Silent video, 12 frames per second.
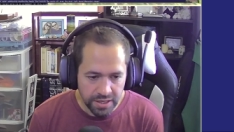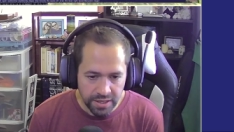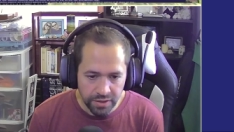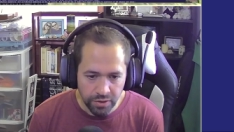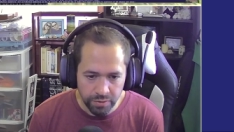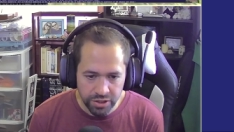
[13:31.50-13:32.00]

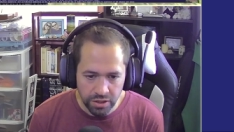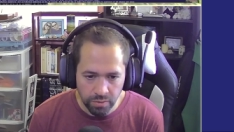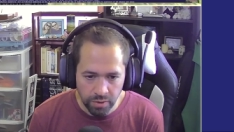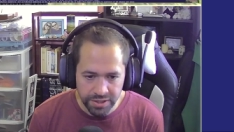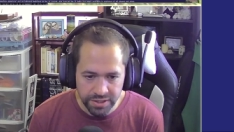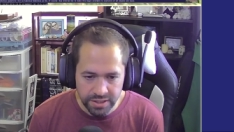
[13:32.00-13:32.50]
Those are the
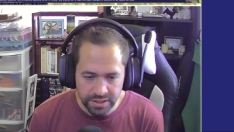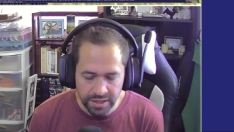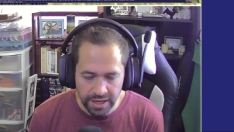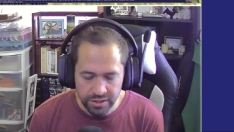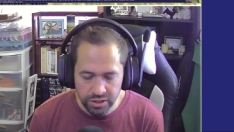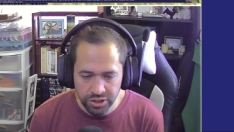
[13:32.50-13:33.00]
ones
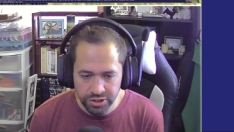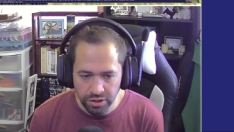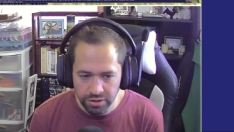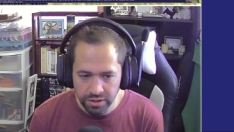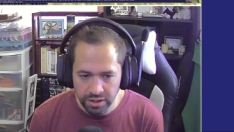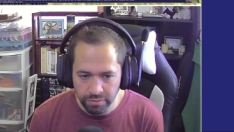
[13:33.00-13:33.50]
that
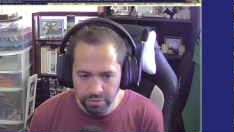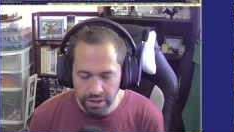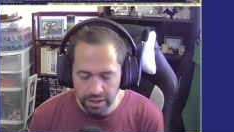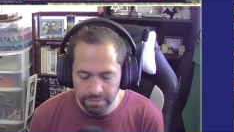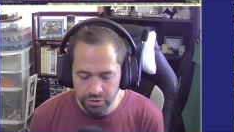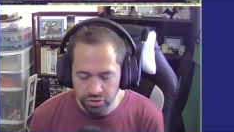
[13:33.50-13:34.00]
start
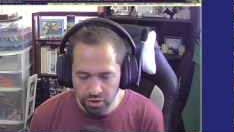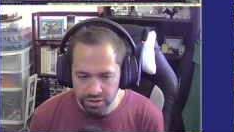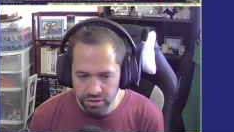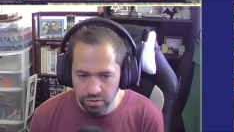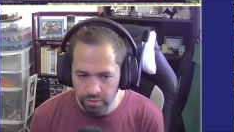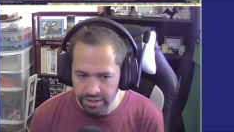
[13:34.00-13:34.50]
the
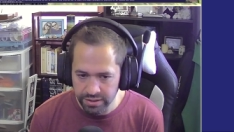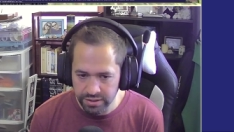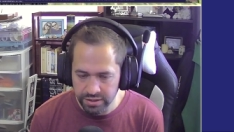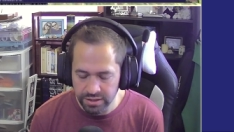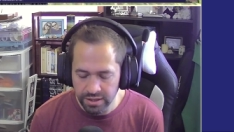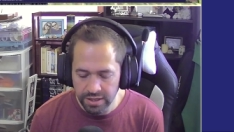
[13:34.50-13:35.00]
Trust
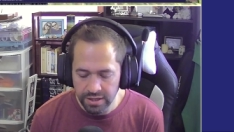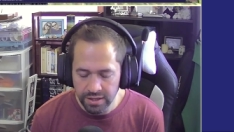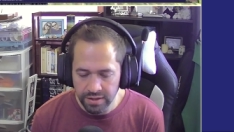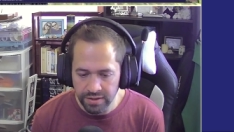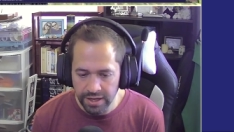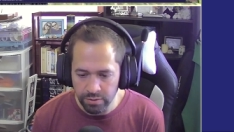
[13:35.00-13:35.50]
quests.
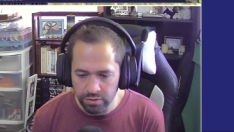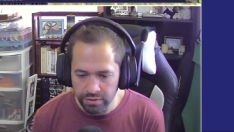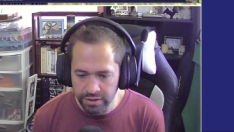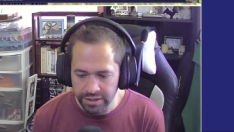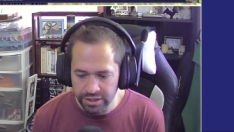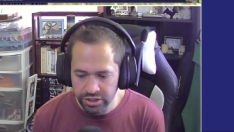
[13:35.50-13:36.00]
They
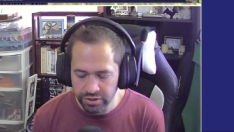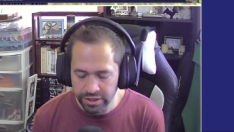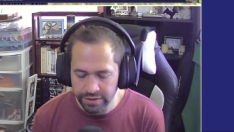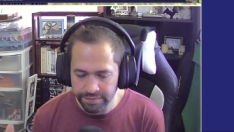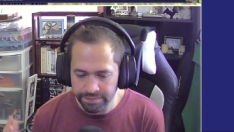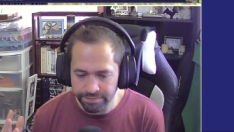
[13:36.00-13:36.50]
will
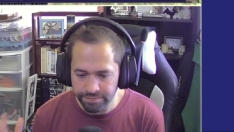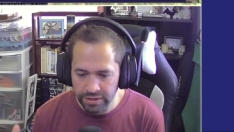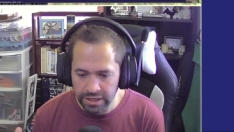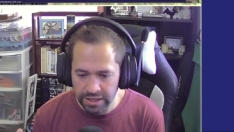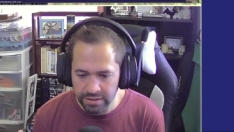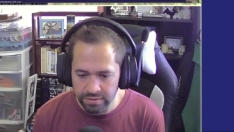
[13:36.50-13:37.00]
initially
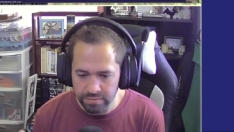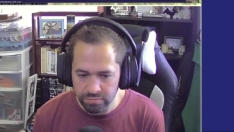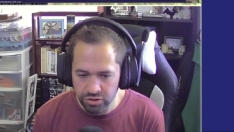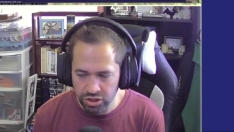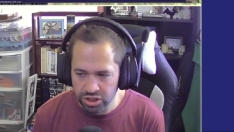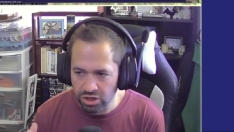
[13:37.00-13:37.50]

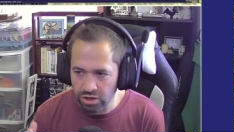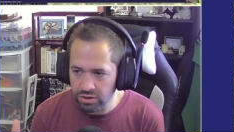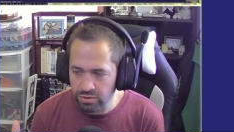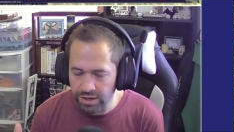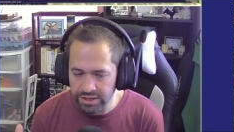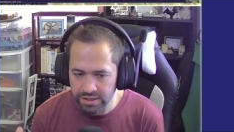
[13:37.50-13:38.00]
start the
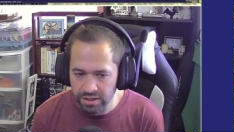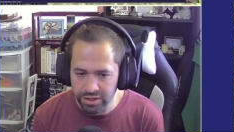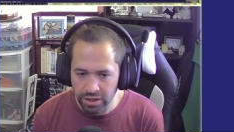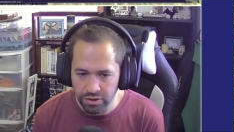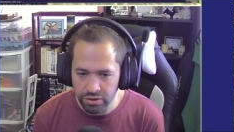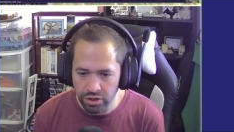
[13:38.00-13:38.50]
quest, and they'll
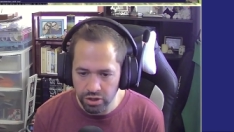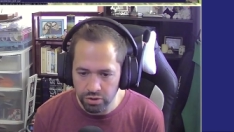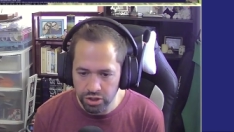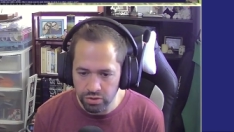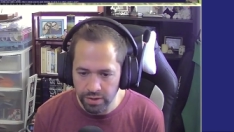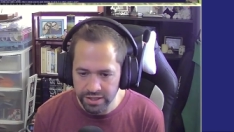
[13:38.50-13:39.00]
tell you to go
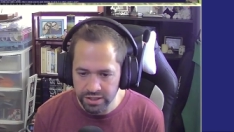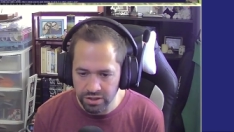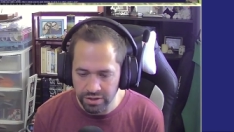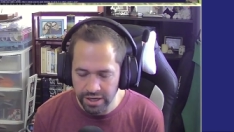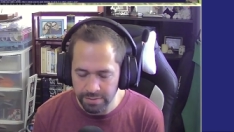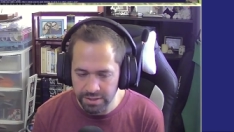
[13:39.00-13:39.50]
to a
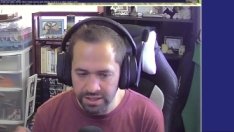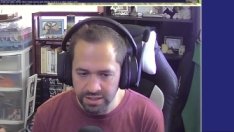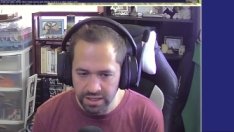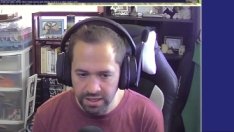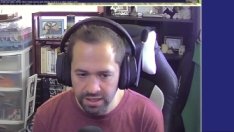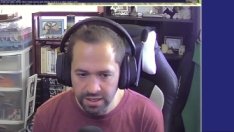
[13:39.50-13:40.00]
certain
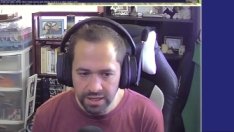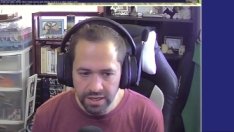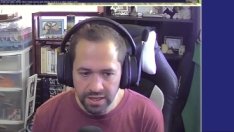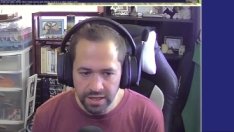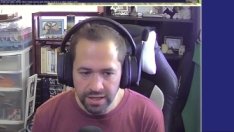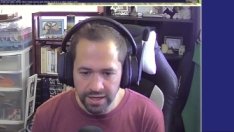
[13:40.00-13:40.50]
NPC,
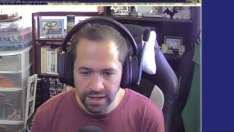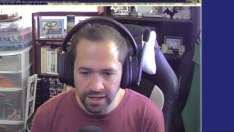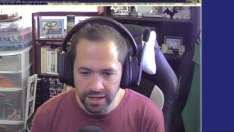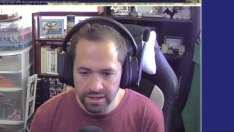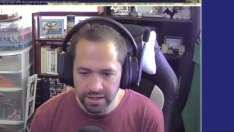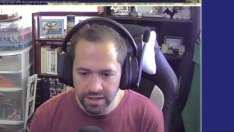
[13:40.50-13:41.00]

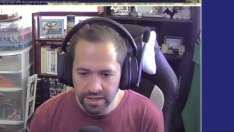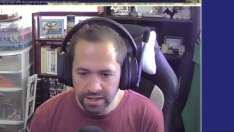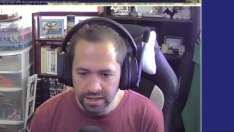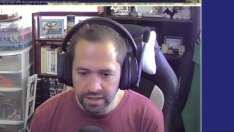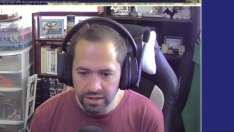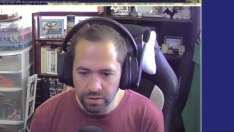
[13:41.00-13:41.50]
and
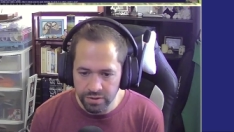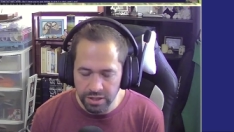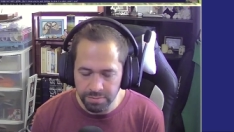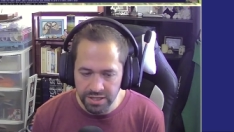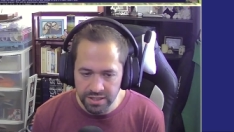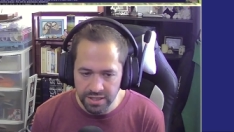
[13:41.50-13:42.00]
those
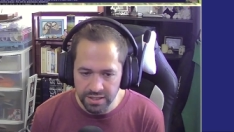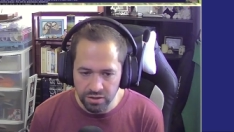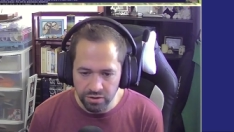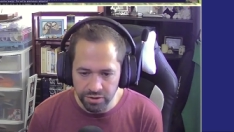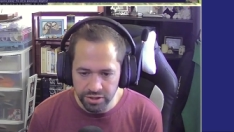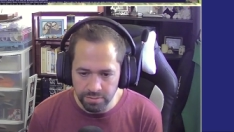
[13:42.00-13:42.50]
NPCs are
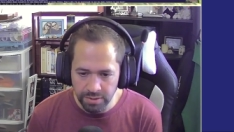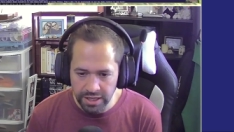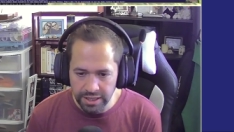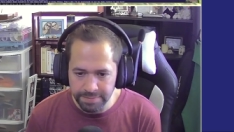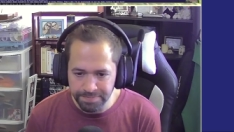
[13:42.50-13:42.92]
going to be